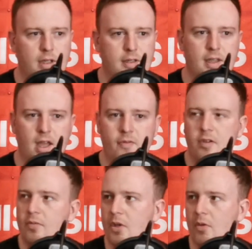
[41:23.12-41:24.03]
a dickhead for
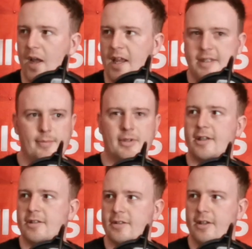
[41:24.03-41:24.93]
you know 80
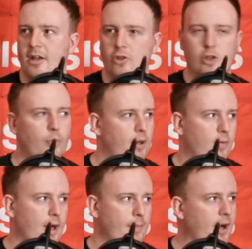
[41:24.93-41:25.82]
minutes. Yeah. Got to play
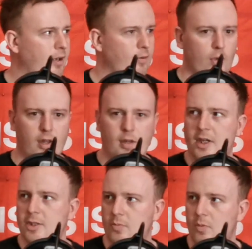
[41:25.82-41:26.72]
right back in one of the
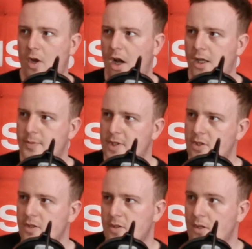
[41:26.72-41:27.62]
best, you know, hardest
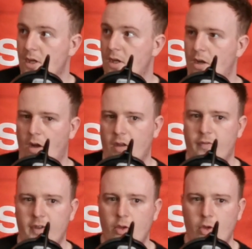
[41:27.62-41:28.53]
positions mm. on the
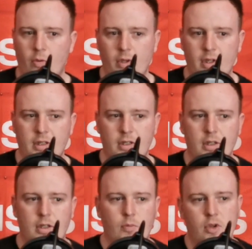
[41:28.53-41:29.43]
field currently.
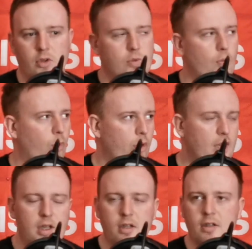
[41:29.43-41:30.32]
We got someone
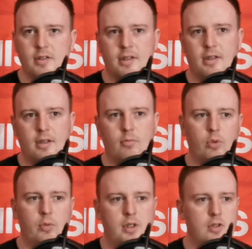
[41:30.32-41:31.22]
running at you, and he's thinking,
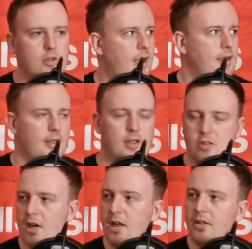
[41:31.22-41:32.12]
well, he just takes it in his
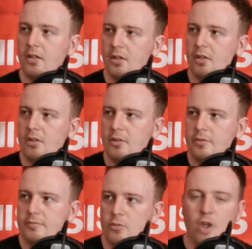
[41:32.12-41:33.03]
stride. Of course.
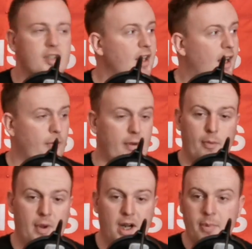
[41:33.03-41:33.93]
Yeah. What's taking it away
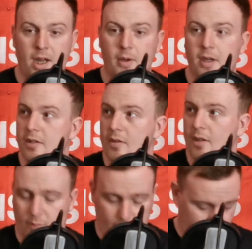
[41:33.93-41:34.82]
from Mane, by the way?
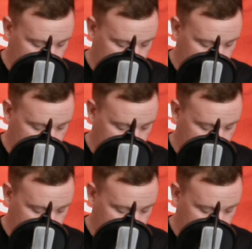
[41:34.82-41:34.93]
Yeah, of course.